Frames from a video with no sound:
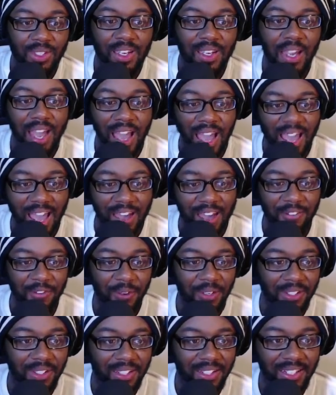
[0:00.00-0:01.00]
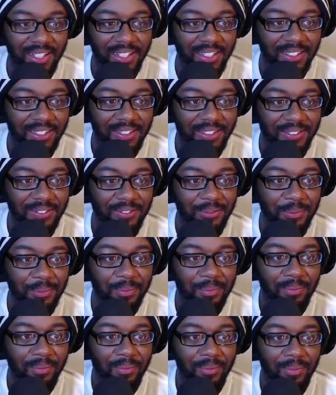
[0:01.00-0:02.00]
Everything.
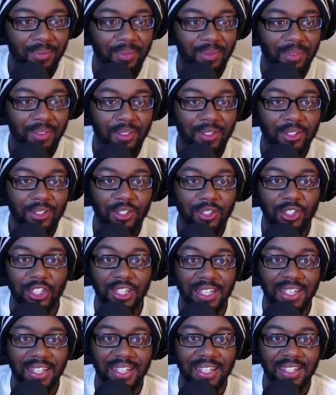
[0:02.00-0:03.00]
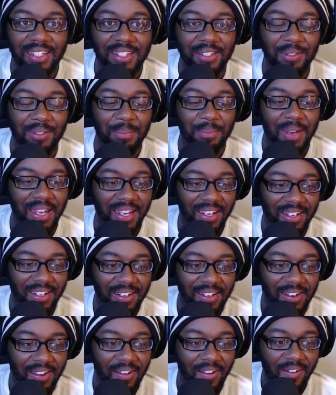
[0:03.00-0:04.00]
Jeez,
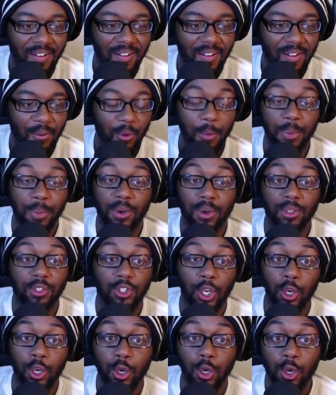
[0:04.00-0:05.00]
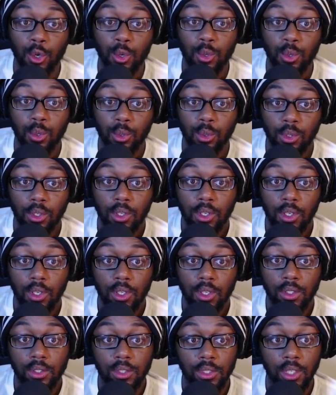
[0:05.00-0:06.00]
man. We pulled two
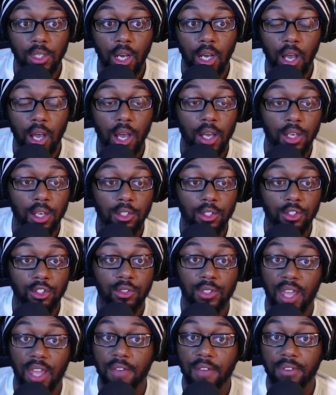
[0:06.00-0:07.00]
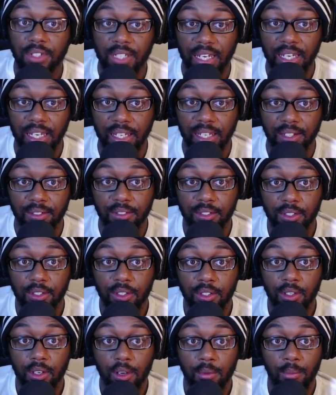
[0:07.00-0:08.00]
17s,
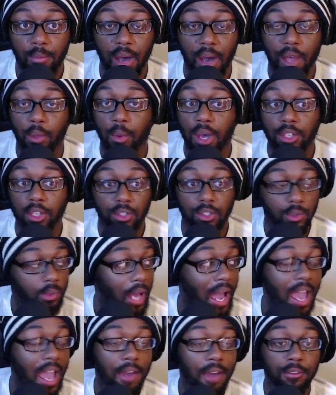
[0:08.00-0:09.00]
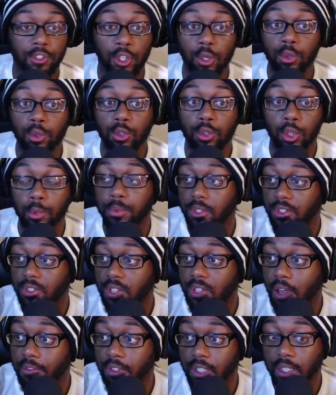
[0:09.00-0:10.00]
by the way, so I have two dupes of
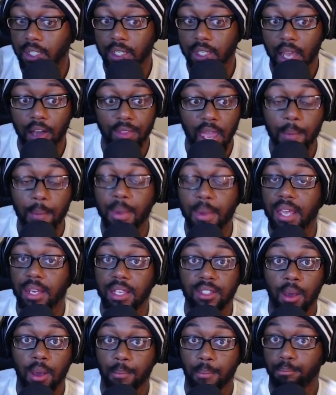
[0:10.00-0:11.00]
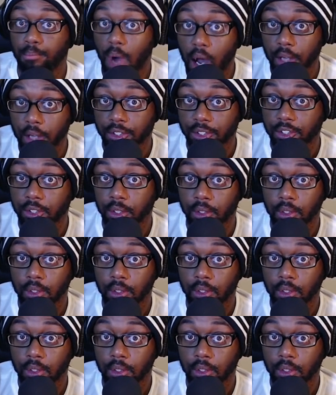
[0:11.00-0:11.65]
17 now. That man is a monster.